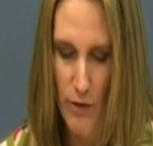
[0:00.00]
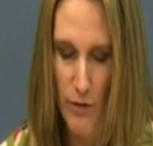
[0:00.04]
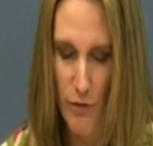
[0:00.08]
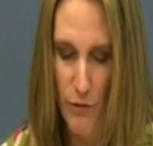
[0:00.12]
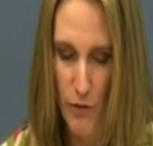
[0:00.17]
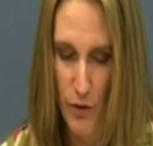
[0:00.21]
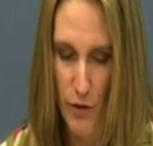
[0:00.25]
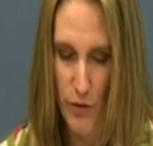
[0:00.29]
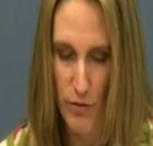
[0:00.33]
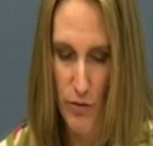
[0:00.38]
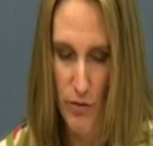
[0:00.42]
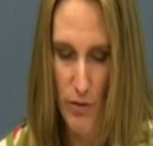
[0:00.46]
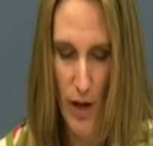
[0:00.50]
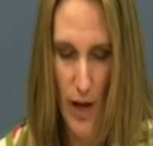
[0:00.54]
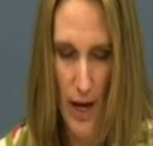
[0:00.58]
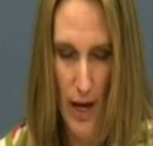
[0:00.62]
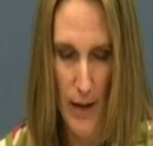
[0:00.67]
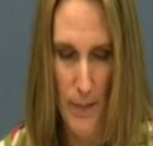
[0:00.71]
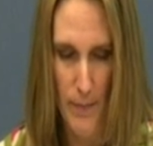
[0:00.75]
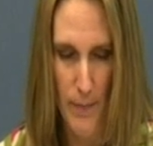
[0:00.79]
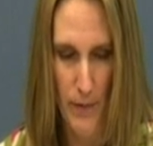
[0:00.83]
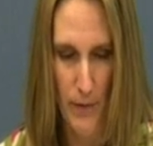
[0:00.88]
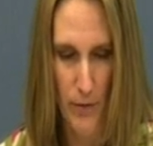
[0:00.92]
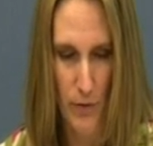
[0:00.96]
The first
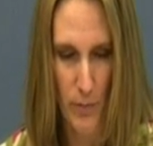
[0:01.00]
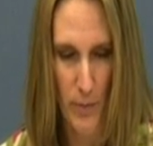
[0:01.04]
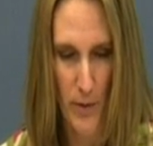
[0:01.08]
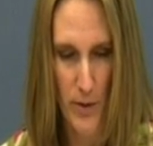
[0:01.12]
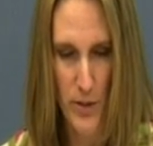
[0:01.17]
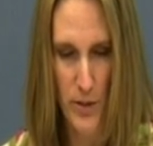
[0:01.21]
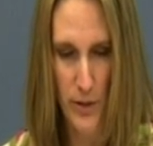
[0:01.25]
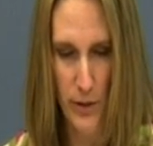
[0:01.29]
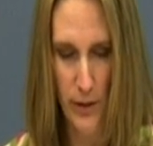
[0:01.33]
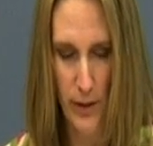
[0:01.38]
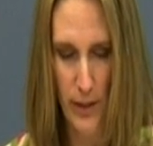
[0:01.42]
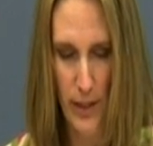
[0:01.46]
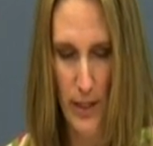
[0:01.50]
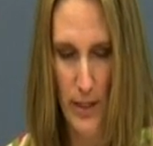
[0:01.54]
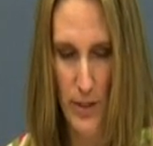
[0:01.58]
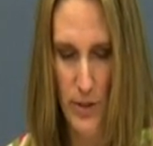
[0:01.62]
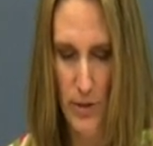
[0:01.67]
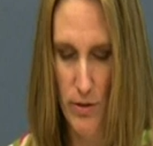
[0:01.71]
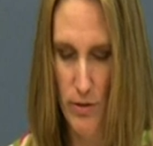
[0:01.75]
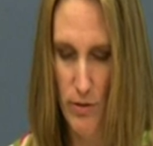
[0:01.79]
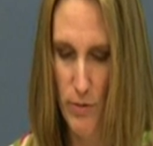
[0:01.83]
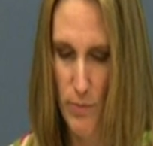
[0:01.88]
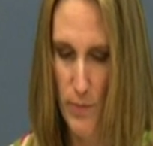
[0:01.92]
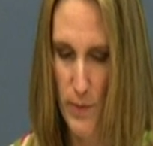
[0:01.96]
type of special
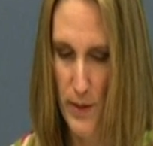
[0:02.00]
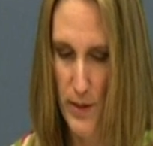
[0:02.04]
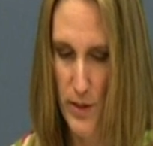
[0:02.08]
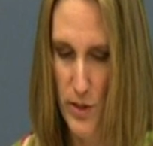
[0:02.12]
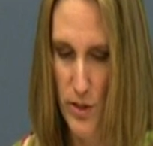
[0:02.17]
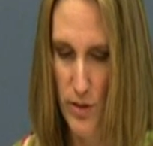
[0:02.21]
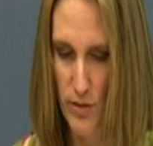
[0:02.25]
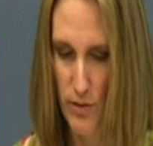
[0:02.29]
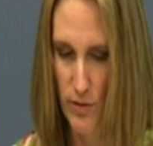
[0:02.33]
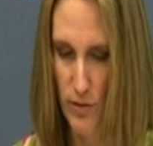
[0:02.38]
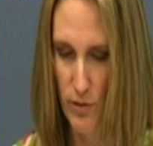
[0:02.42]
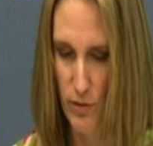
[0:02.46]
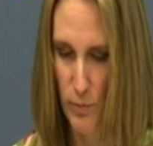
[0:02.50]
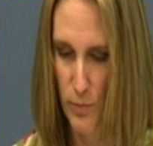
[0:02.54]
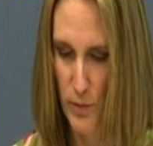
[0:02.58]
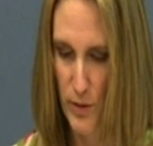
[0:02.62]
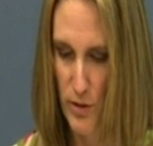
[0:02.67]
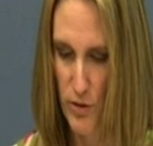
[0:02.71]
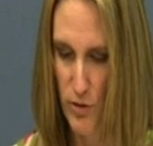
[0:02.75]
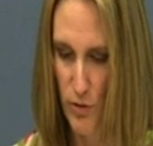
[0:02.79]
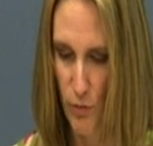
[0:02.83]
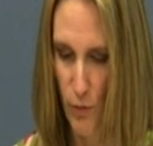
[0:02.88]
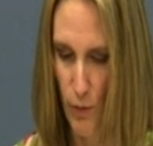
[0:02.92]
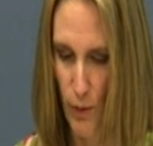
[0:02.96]
occasion speech is the
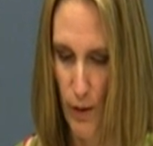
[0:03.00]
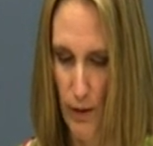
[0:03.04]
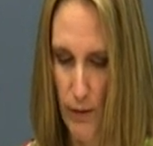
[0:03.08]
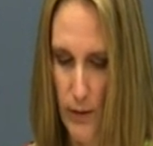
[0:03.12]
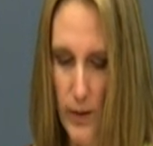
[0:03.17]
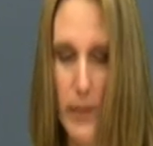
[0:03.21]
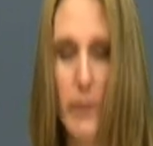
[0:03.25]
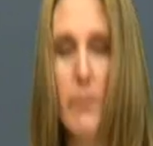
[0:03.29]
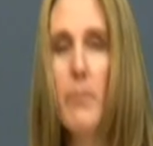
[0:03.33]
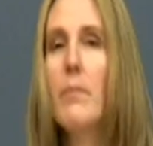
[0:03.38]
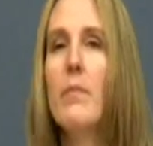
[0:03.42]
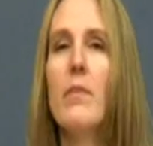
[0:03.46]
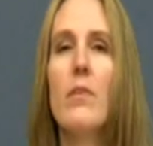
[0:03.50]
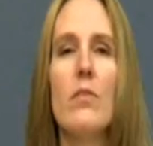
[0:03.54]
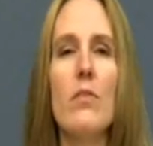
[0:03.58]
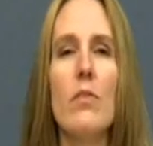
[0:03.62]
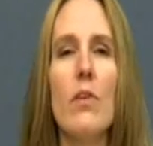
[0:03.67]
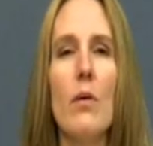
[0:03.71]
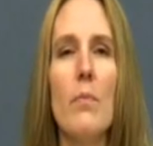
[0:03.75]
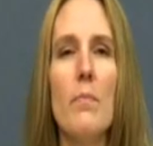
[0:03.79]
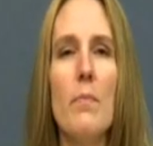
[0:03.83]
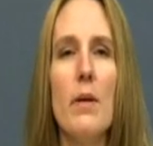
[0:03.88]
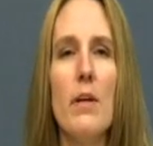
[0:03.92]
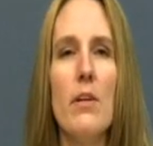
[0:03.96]
speech of welcome. This
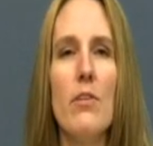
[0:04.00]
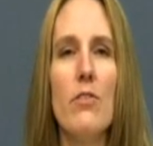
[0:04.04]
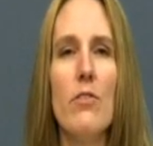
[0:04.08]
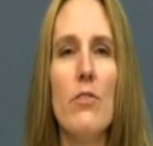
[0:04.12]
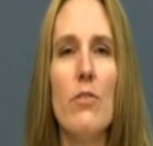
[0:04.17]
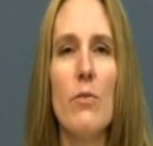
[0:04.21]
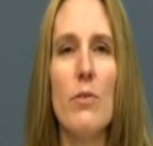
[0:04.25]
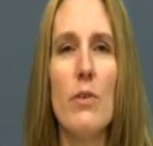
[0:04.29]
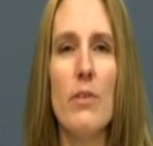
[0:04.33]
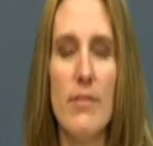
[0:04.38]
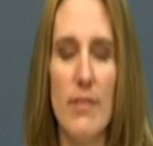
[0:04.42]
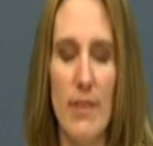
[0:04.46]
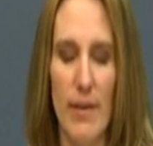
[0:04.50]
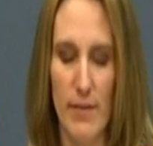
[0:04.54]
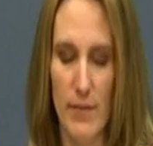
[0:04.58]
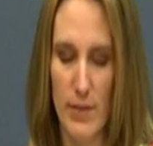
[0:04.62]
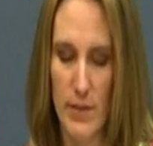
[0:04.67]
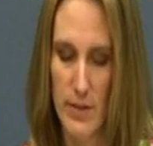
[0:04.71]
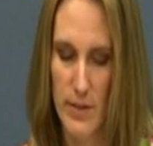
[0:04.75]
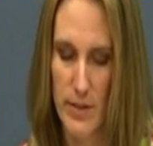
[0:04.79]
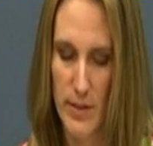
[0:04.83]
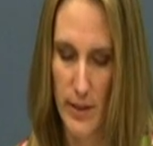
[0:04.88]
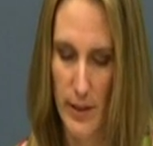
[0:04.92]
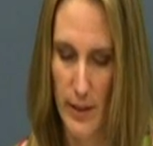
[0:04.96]
is on page
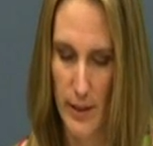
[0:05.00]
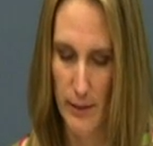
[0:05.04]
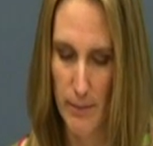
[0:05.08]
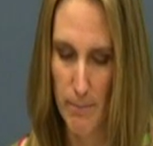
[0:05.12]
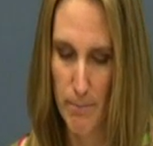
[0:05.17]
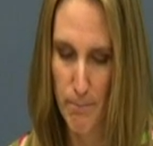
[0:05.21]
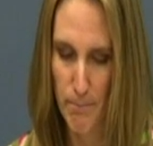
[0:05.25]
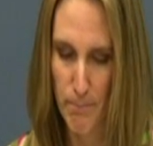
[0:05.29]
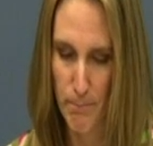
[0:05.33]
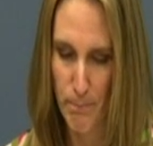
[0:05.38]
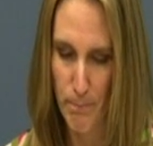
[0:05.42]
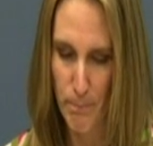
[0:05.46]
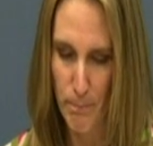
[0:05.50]
317.